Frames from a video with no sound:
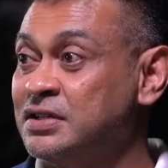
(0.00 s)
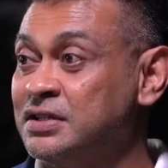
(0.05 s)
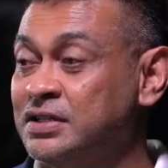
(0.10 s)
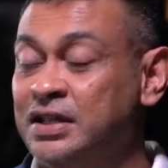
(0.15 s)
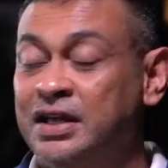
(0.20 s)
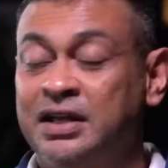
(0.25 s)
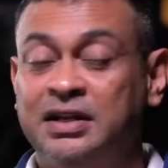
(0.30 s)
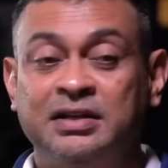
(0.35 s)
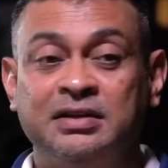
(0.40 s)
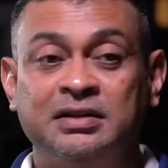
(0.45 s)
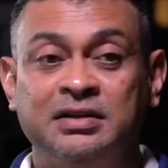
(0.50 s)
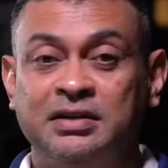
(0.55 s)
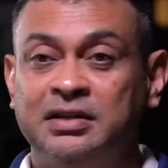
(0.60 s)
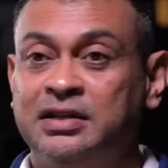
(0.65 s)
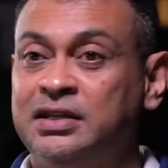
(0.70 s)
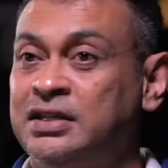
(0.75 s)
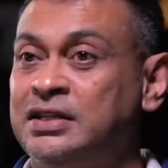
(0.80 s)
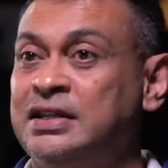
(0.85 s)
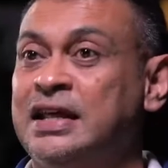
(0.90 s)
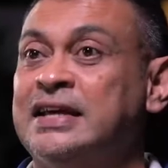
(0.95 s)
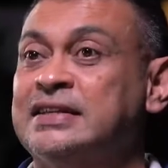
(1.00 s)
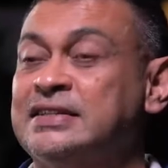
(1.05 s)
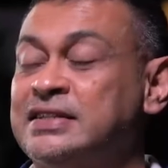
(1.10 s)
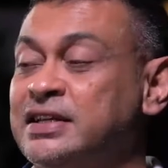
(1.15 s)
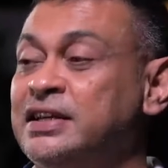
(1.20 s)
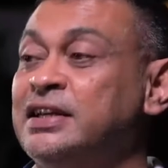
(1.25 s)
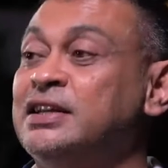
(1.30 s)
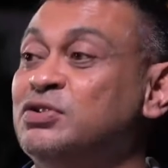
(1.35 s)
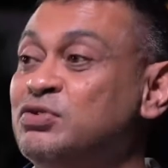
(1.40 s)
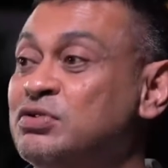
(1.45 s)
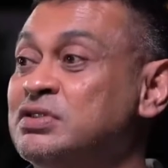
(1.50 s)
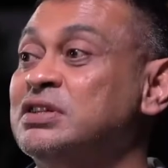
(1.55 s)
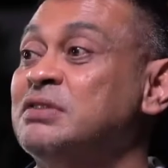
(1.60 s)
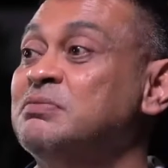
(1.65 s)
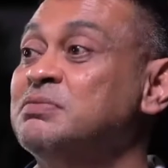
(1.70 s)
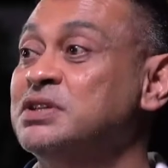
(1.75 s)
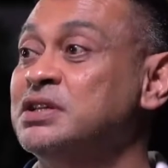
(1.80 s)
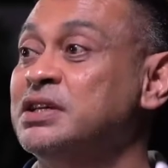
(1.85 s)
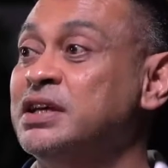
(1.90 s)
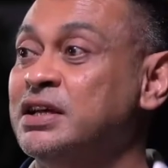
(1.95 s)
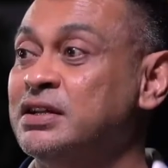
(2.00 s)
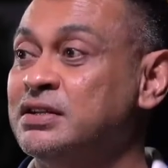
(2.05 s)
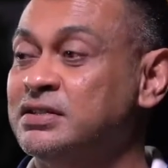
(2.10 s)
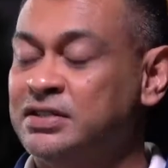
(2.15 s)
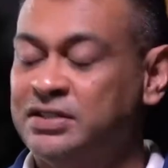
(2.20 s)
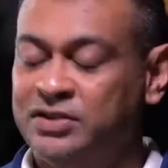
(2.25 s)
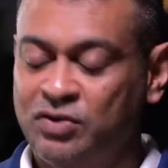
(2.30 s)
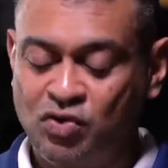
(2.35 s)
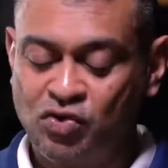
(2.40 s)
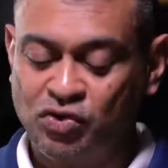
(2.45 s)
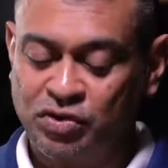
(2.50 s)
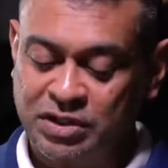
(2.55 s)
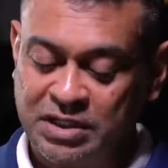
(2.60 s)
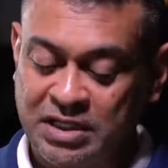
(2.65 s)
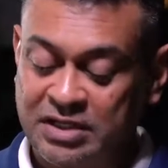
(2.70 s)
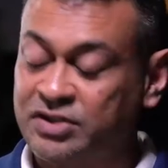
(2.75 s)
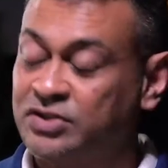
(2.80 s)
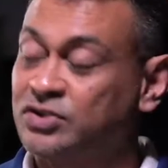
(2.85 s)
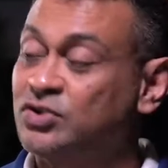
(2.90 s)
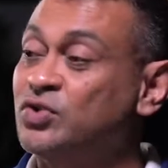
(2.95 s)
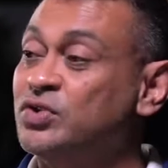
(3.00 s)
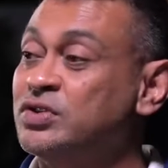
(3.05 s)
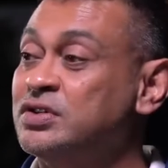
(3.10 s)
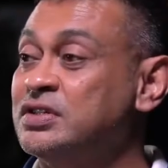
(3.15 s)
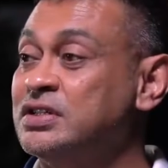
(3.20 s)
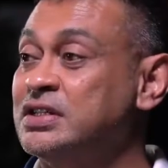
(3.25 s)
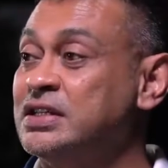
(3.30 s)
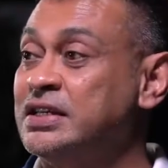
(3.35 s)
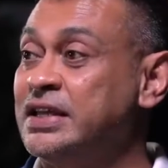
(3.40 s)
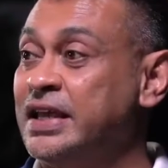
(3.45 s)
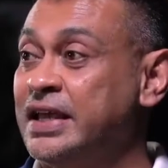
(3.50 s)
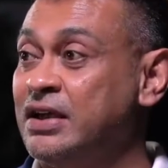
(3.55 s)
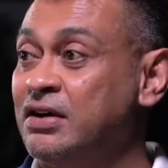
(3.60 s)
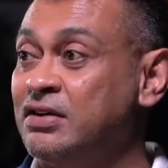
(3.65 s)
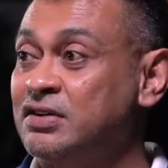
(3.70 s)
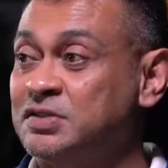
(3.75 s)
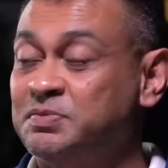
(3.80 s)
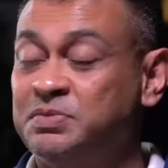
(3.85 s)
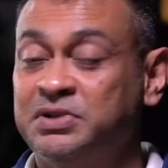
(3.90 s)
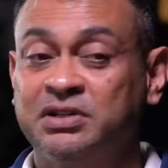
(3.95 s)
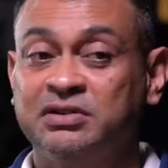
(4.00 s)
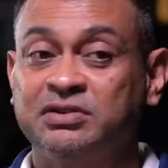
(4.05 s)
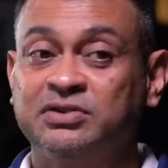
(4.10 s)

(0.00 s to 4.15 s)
then it escalates to something else and say, oh, just go see a hospital.